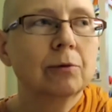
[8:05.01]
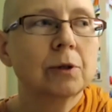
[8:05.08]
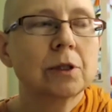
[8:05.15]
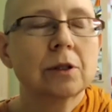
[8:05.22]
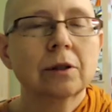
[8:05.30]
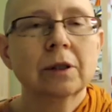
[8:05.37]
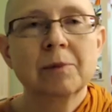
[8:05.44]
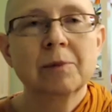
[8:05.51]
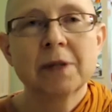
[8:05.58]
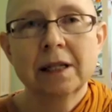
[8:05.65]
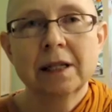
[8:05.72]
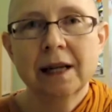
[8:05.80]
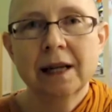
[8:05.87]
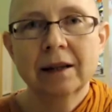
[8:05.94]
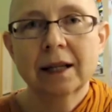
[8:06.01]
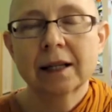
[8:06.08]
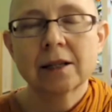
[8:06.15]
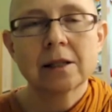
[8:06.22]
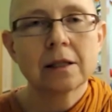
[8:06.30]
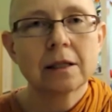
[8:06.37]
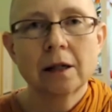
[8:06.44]
was turned upside down like a
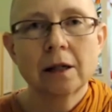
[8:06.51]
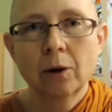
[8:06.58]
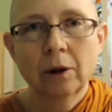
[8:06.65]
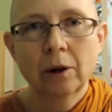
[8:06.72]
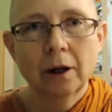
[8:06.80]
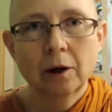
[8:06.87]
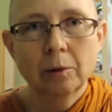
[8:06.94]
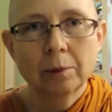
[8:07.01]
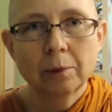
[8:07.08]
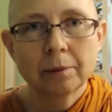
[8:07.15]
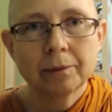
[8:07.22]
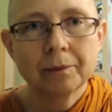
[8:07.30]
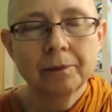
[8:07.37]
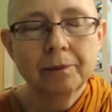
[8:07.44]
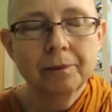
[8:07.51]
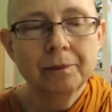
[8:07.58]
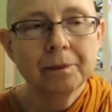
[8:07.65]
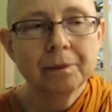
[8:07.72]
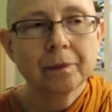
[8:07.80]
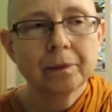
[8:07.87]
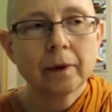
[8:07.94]
snow globe.
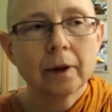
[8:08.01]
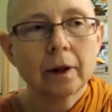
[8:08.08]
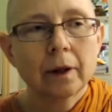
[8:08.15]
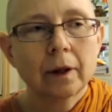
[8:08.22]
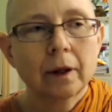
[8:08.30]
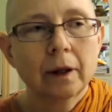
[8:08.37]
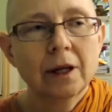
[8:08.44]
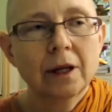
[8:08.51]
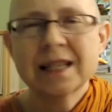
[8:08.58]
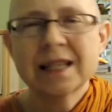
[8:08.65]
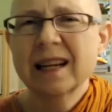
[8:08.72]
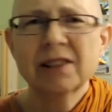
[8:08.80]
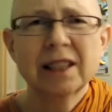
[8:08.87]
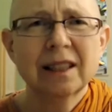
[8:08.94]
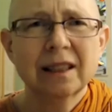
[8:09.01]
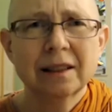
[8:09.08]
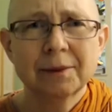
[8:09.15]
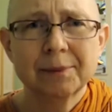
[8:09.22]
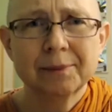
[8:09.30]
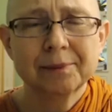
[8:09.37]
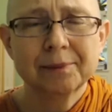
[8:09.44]
Lost everything.